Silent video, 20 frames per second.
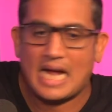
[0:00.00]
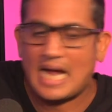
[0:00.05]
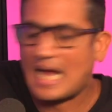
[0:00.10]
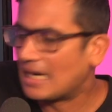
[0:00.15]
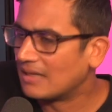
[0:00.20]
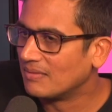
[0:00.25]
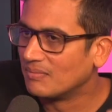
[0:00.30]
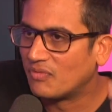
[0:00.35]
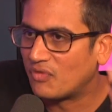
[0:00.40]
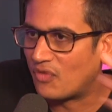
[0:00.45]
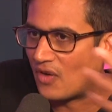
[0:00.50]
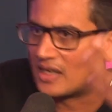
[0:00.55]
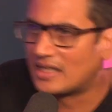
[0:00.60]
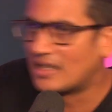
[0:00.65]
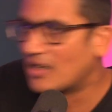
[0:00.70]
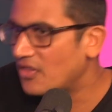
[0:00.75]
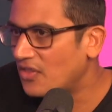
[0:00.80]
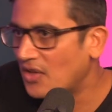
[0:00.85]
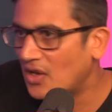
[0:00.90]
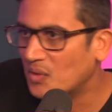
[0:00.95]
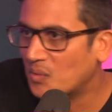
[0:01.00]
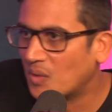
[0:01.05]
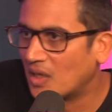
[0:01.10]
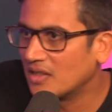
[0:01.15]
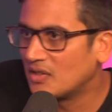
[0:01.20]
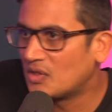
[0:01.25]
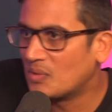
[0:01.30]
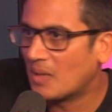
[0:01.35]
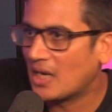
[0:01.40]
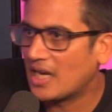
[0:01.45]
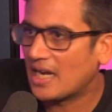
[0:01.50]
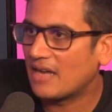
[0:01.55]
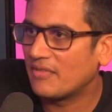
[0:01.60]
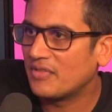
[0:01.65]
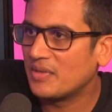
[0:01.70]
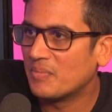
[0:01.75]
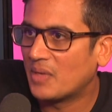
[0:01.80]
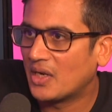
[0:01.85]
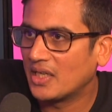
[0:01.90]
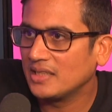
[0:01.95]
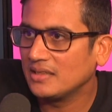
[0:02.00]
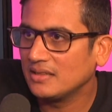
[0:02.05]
And finally, a third one you might have in mind?